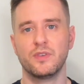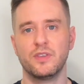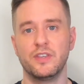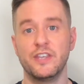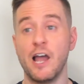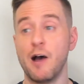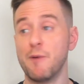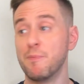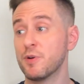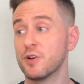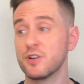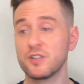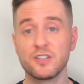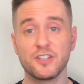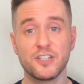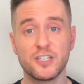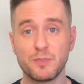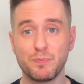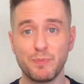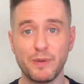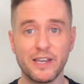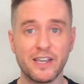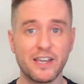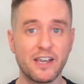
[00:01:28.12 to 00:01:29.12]
Now, personally
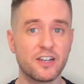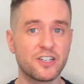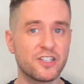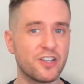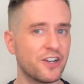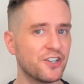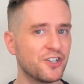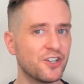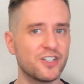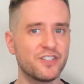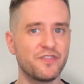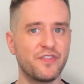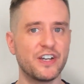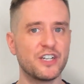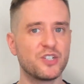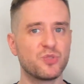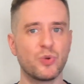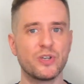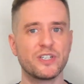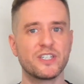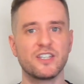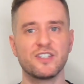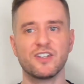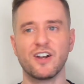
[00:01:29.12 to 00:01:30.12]
speaking, Sauternes finished
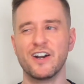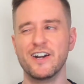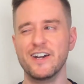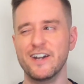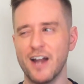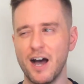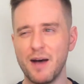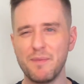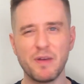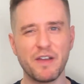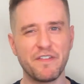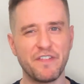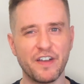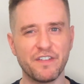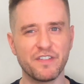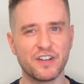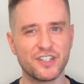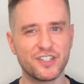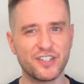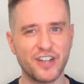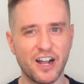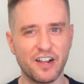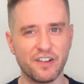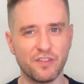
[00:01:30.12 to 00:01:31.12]
whiskeys are not my
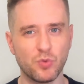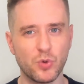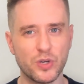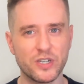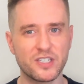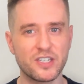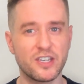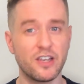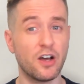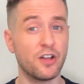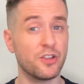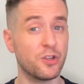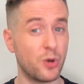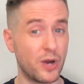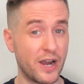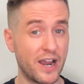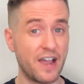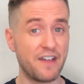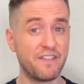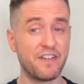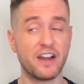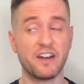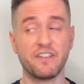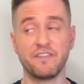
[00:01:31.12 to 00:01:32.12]
favorite style of whiskey, although I
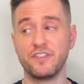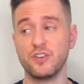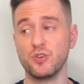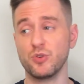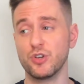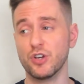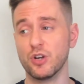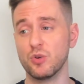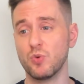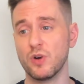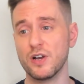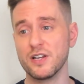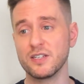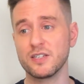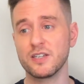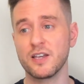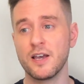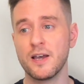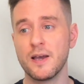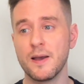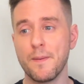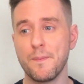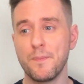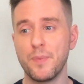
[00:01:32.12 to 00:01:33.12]
have had a few good ones,
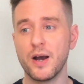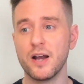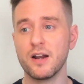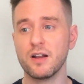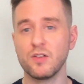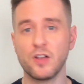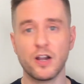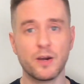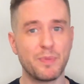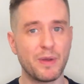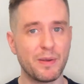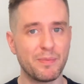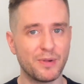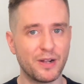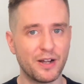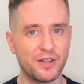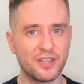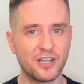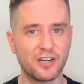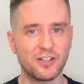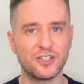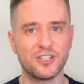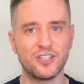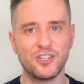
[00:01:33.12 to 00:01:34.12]
but a lot of people
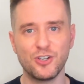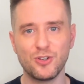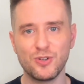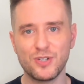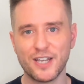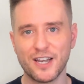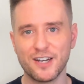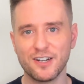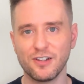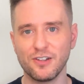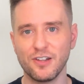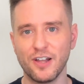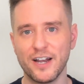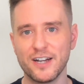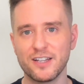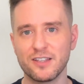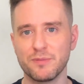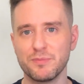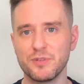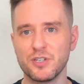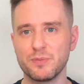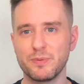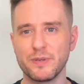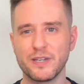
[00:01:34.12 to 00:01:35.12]
out there do tend to like
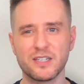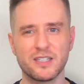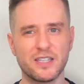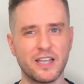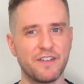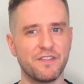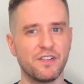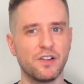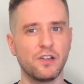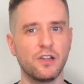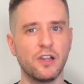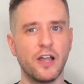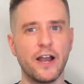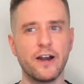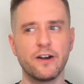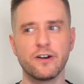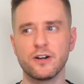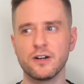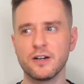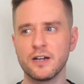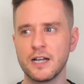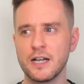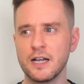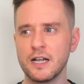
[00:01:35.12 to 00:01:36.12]
them just because they have a
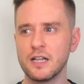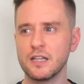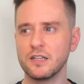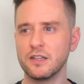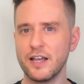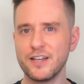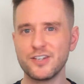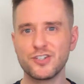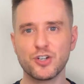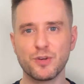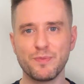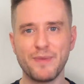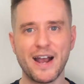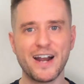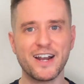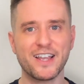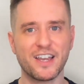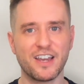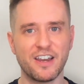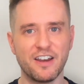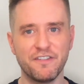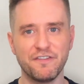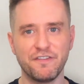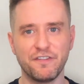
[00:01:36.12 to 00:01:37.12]
lighter, less
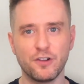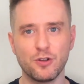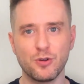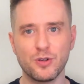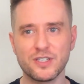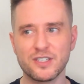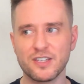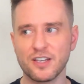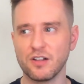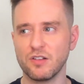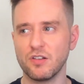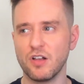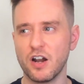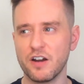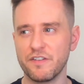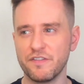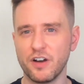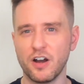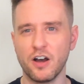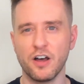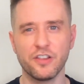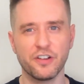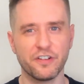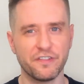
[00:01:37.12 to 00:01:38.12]
dramatic influence than a lot
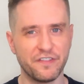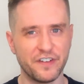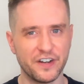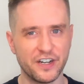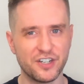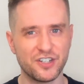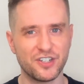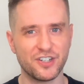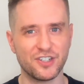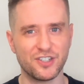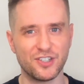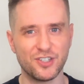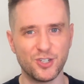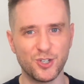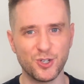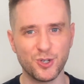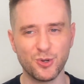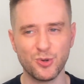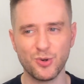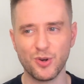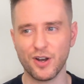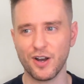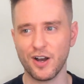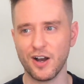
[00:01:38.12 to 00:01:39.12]
of other finishes do.